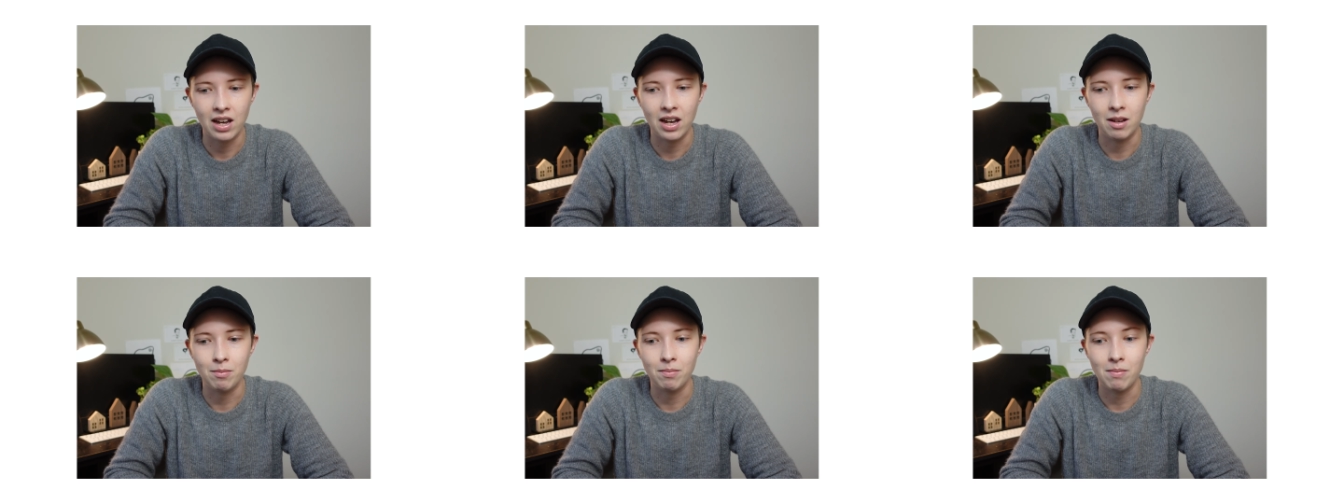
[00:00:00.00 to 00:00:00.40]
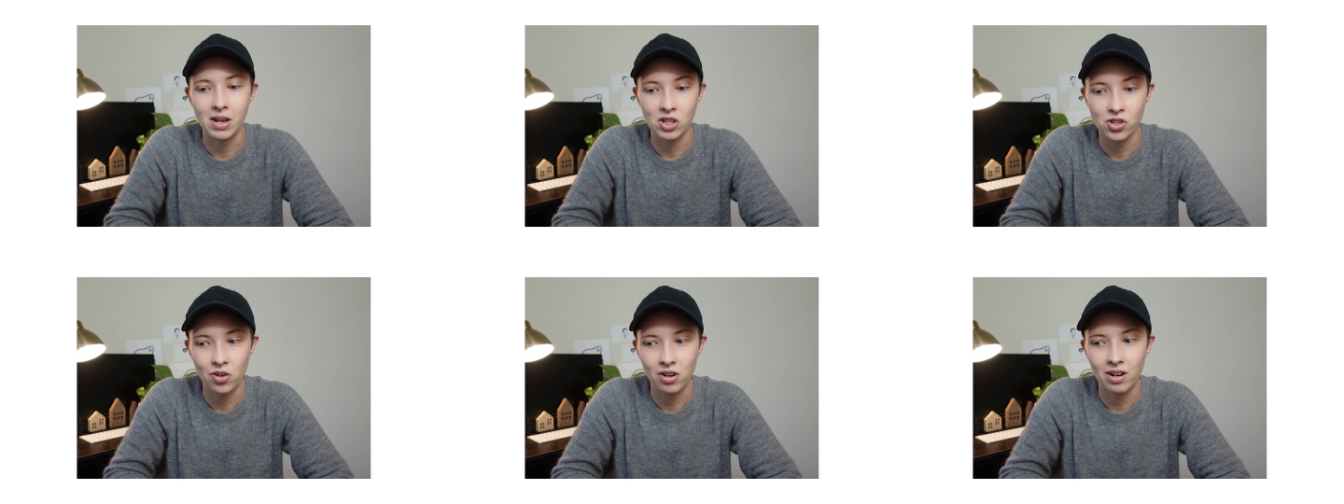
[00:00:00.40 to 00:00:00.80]
and
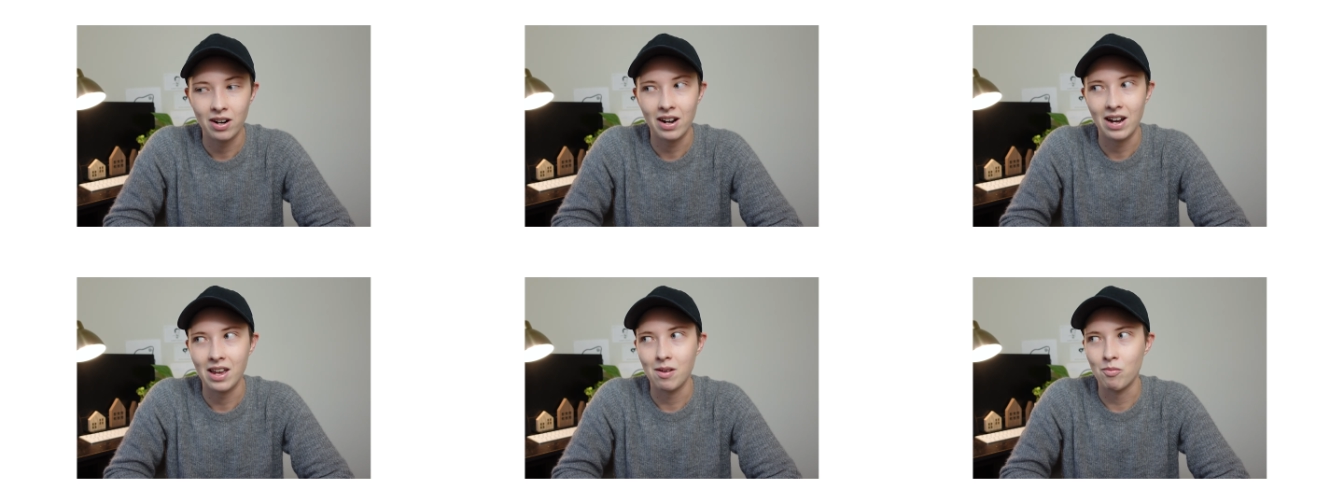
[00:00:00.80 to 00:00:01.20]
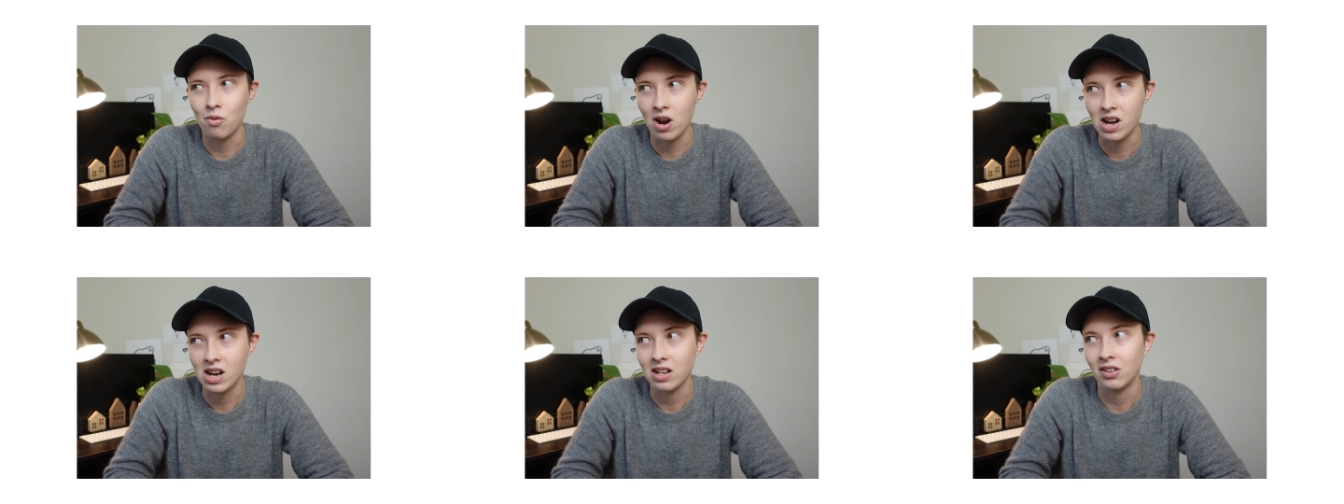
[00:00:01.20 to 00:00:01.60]
make sure I am
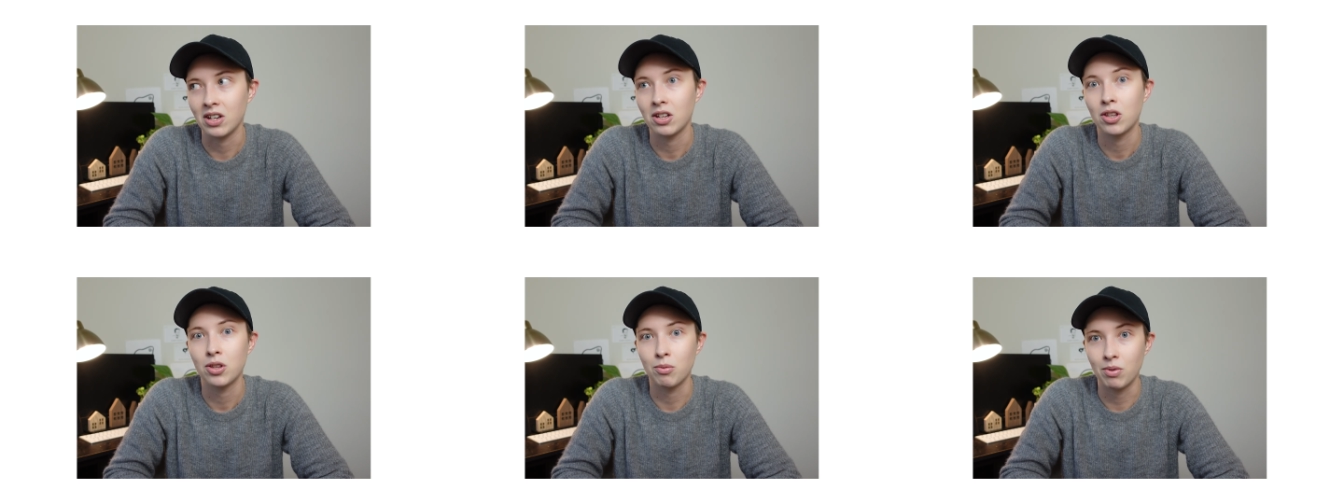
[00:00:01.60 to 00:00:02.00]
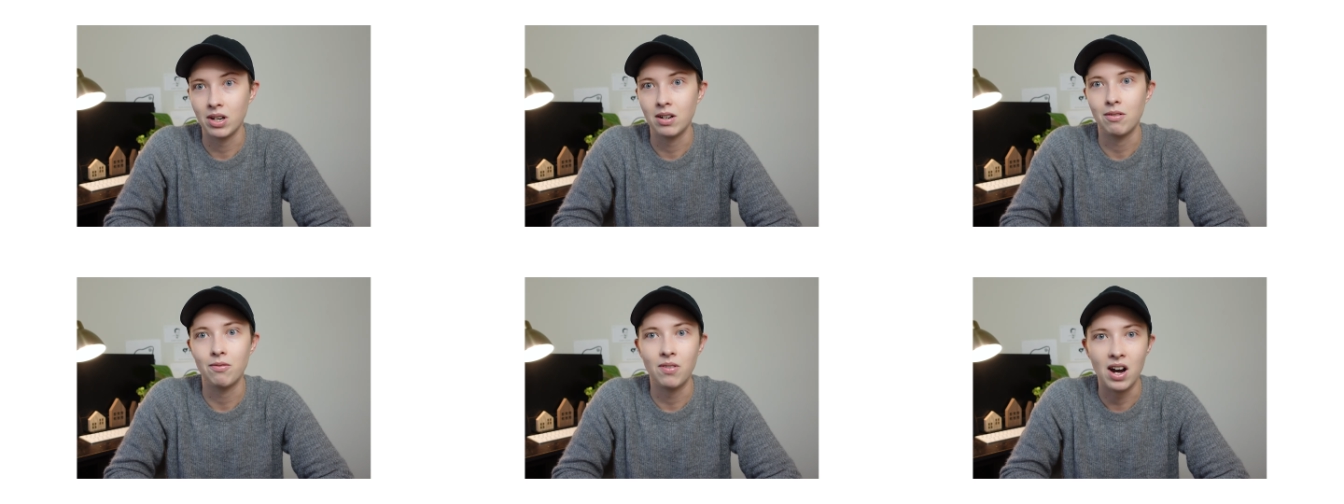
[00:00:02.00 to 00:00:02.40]
writing like
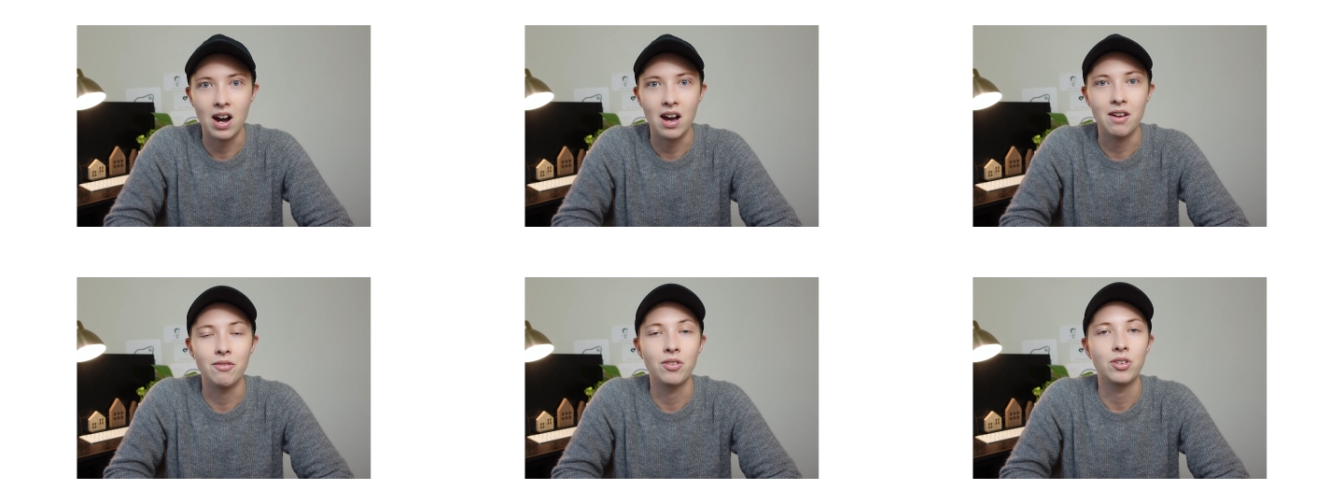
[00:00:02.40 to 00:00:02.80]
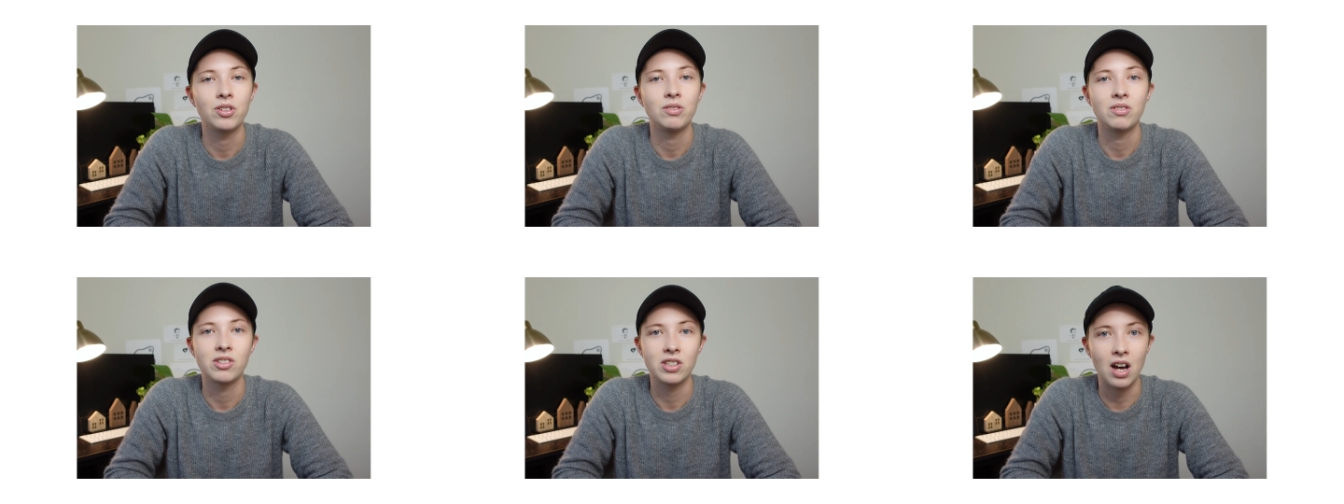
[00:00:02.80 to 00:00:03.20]
3 to 5
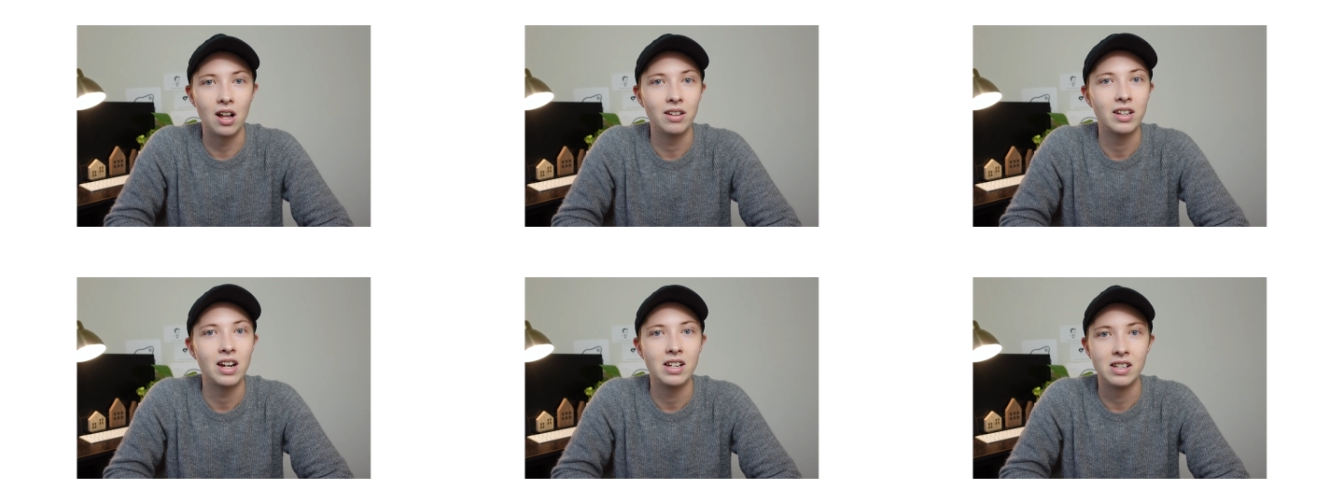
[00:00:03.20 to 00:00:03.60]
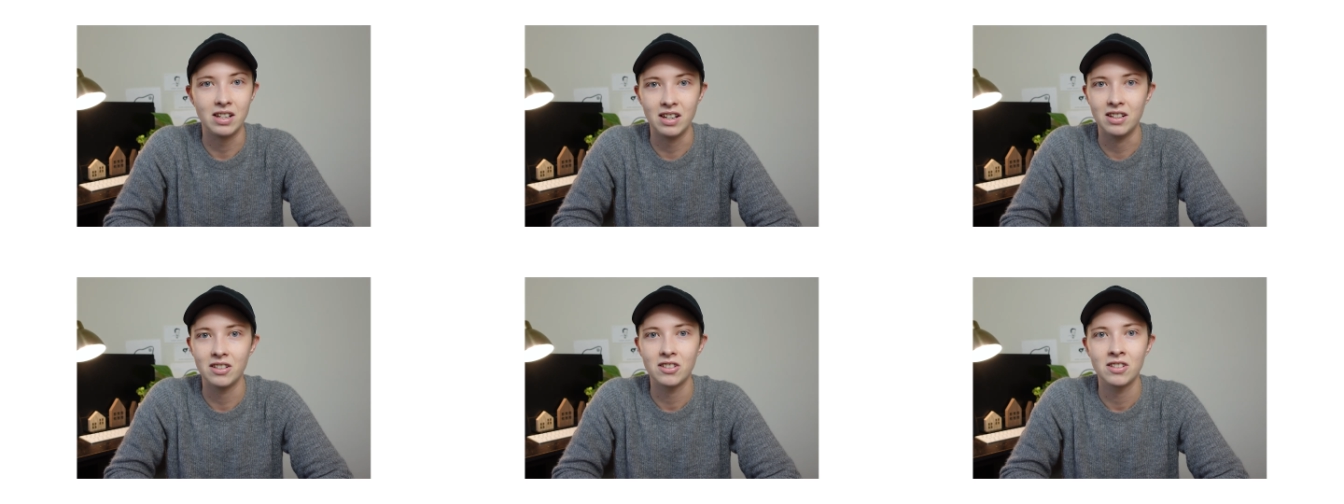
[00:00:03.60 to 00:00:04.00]
solid
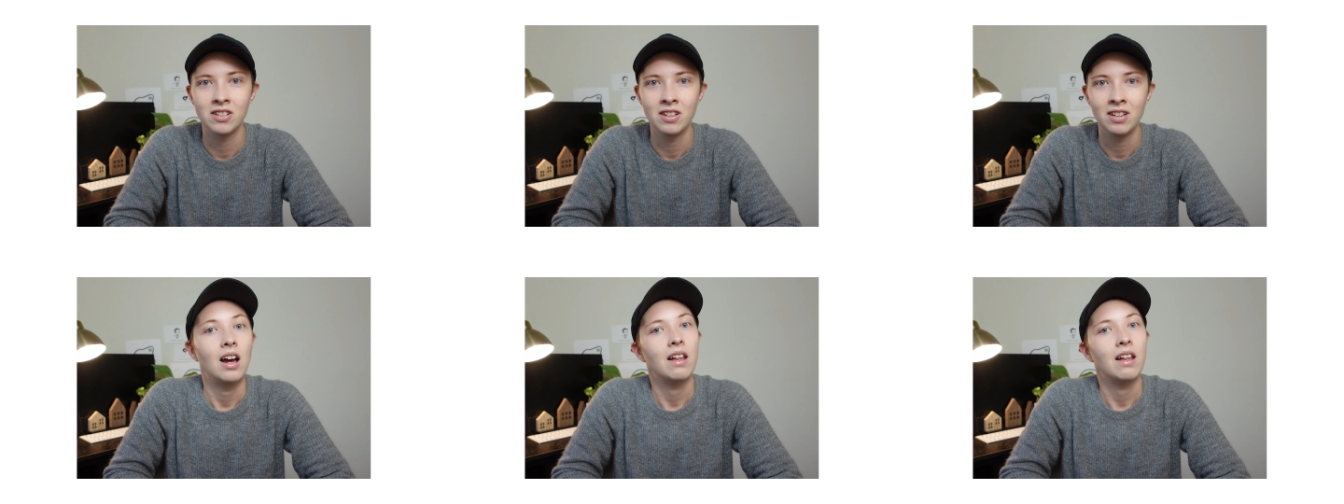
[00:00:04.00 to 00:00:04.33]
ideas.